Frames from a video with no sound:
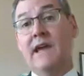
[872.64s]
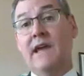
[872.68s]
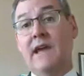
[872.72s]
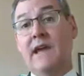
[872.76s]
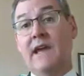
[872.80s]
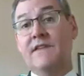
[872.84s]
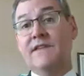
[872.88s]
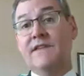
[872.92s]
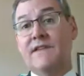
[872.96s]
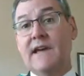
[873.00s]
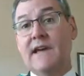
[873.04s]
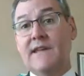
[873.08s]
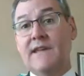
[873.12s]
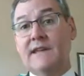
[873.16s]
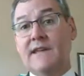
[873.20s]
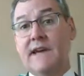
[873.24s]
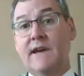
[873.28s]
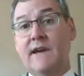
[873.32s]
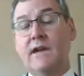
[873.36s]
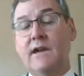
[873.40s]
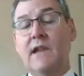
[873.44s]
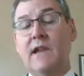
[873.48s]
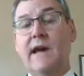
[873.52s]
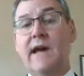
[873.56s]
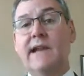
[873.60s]
In South
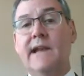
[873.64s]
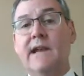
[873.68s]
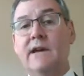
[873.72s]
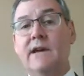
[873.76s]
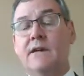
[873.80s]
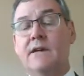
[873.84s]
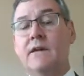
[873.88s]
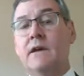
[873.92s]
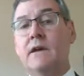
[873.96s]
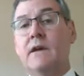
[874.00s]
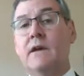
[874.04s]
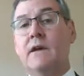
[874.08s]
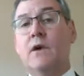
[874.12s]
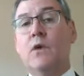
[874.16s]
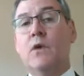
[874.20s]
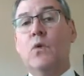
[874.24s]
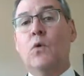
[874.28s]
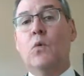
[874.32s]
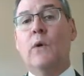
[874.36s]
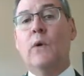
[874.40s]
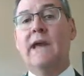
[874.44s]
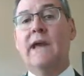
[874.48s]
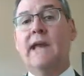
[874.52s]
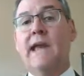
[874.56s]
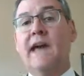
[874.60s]
Carolina,
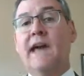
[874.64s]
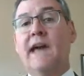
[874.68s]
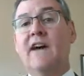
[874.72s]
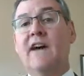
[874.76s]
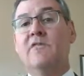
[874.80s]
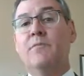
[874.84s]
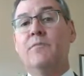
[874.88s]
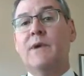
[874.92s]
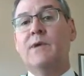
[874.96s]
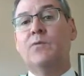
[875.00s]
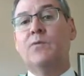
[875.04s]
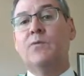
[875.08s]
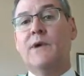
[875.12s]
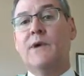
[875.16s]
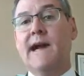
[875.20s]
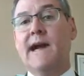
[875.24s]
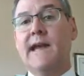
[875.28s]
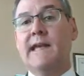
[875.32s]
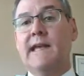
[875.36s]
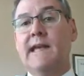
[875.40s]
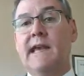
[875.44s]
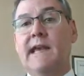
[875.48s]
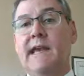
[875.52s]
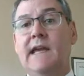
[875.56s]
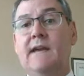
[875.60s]
we have been
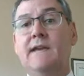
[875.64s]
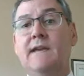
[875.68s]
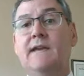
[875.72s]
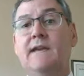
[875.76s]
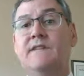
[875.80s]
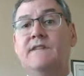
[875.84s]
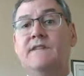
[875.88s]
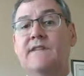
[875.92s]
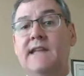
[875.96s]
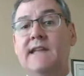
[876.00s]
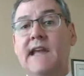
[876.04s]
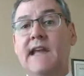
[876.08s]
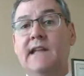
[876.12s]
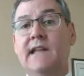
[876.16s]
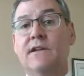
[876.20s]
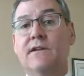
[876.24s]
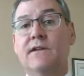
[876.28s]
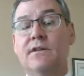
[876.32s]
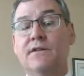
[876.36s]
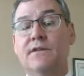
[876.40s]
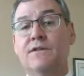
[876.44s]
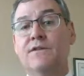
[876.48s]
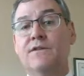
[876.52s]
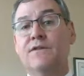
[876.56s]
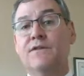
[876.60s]
writing
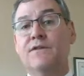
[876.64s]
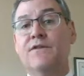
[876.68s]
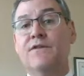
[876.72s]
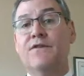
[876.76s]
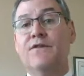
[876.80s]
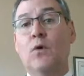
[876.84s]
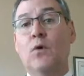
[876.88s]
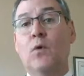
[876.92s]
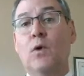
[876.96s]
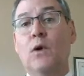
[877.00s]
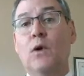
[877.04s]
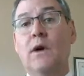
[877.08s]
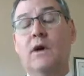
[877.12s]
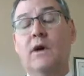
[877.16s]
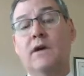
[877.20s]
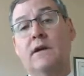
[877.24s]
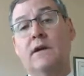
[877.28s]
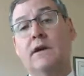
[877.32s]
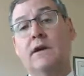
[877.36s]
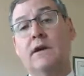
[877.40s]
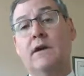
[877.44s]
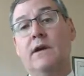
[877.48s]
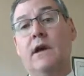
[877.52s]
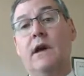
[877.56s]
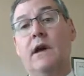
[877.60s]
standards for
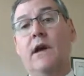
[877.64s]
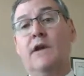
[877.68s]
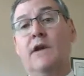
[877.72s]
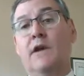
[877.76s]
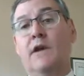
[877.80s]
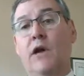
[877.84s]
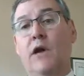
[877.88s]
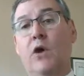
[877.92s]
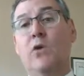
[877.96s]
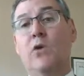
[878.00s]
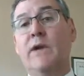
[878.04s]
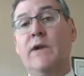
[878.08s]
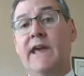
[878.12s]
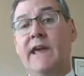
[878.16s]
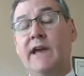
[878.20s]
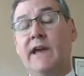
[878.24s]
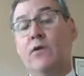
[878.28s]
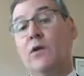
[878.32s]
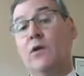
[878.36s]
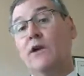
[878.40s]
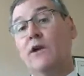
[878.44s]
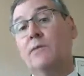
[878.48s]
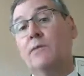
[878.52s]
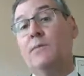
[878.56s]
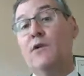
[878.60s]
coding
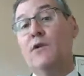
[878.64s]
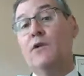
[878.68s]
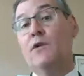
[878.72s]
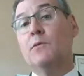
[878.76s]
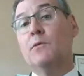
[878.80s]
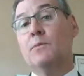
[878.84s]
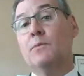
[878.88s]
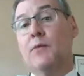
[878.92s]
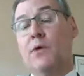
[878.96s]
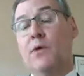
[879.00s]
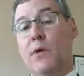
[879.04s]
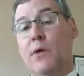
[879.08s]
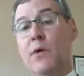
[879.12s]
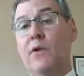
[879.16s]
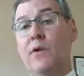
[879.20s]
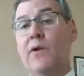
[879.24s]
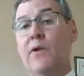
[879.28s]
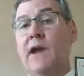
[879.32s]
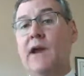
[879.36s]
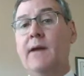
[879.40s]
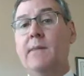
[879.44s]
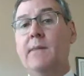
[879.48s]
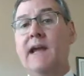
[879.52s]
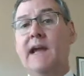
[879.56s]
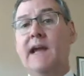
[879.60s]
or computer
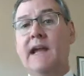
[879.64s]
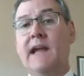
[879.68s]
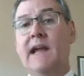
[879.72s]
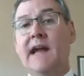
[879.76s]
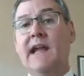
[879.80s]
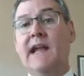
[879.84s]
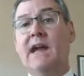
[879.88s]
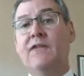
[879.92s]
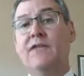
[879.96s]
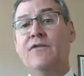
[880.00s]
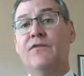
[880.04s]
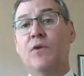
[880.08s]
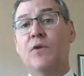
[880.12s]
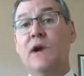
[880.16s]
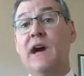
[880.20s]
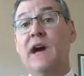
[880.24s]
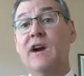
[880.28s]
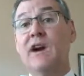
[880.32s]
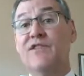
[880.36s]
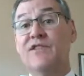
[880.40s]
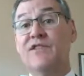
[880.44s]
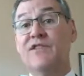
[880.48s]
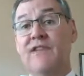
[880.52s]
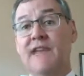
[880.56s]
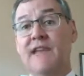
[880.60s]
programming for
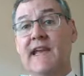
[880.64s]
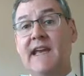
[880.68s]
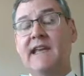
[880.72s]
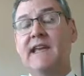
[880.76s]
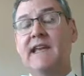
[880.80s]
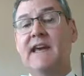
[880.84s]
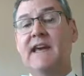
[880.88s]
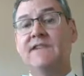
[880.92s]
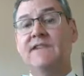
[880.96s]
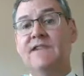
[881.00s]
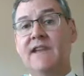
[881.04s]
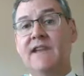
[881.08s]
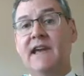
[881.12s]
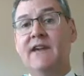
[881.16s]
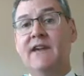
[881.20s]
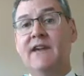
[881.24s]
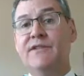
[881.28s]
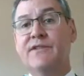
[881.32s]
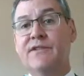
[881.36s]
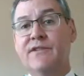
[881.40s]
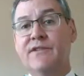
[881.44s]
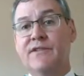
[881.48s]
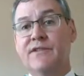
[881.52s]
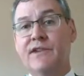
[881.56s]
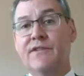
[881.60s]
our state
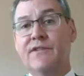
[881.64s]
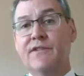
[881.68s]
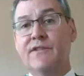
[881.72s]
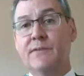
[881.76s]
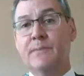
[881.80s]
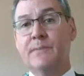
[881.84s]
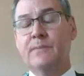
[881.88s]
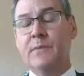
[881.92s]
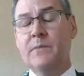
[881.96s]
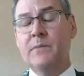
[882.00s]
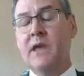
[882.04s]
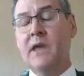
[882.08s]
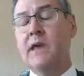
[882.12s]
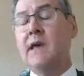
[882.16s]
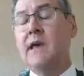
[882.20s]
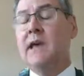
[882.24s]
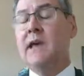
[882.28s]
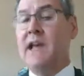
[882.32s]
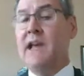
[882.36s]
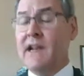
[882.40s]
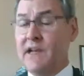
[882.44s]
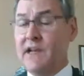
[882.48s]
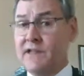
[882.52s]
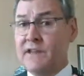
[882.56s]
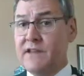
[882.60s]
education system.
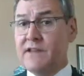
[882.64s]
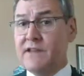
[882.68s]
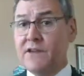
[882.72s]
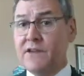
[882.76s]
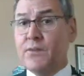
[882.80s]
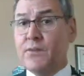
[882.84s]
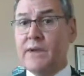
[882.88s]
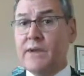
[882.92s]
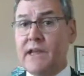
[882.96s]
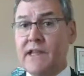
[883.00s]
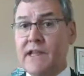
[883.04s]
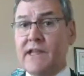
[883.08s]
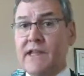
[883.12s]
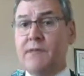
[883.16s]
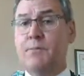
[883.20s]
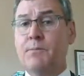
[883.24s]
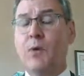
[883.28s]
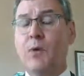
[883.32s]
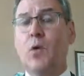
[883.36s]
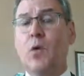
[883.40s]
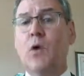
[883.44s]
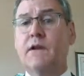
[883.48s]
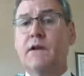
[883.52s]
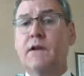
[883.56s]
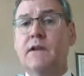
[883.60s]
Now, this is really
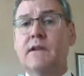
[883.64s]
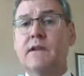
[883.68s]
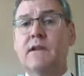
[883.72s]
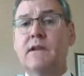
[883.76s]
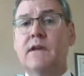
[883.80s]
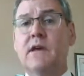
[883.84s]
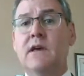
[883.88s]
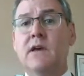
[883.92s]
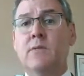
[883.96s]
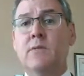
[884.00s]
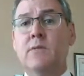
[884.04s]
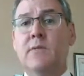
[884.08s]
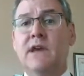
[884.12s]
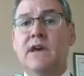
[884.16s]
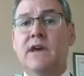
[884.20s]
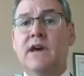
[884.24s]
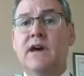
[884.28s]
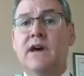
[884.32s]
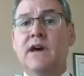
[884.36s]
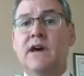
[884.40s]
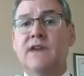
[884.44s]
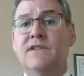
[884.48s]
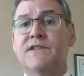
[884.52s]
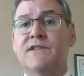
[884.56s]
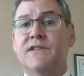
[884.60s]
important
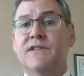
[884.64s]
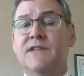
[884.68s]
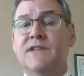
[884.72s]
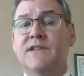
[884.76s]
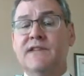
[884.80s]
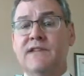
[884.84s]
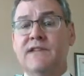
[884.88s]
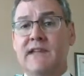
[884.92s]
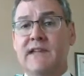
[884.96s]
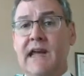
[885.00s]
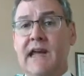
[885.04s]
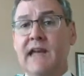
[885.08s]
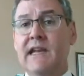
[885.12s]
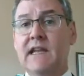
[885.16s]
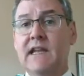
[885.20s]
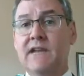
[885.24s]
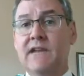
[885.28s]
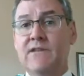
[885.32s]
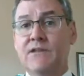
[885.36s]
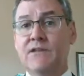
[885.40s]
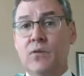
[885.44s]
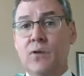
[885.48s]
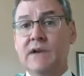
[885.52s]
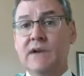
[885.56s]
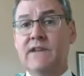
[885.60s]
because the state
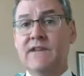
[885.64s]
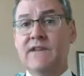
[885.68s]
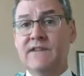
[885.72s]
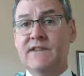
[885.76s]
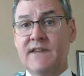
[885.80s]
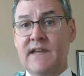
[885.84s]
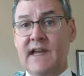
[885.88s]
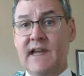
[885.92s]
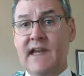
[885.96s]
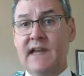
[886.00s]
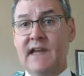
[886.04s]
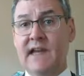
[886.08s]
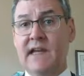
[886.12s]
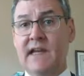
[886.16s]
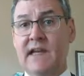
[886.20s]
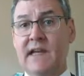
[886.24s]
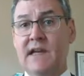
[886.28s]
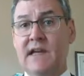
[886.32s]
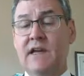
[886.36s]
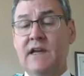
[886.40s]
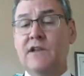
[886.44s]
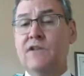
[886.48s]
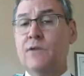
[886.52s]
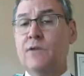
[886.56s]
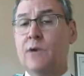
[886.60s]
is going to say
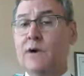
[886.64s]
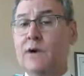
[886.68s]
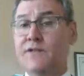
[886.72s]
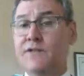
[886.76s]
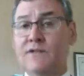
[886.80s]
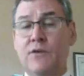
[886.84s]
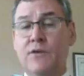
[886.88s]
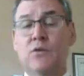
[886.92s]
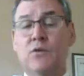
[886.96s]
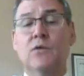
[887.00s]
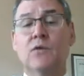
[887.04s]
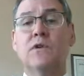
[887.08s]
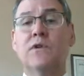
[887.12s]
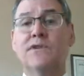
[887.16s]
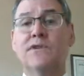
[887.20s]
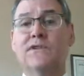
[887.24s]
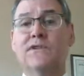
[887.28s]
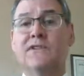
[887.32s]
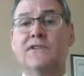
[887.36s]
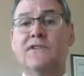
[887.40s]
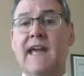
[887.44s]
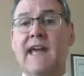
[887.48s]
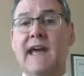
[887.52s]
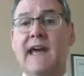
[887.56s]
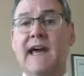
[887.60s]
to our
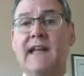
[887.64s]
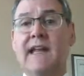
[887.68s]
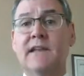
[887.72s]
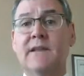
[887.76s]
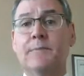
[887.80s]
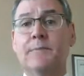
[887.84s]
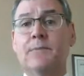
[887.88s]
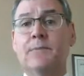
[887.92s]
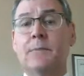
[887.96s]
schools that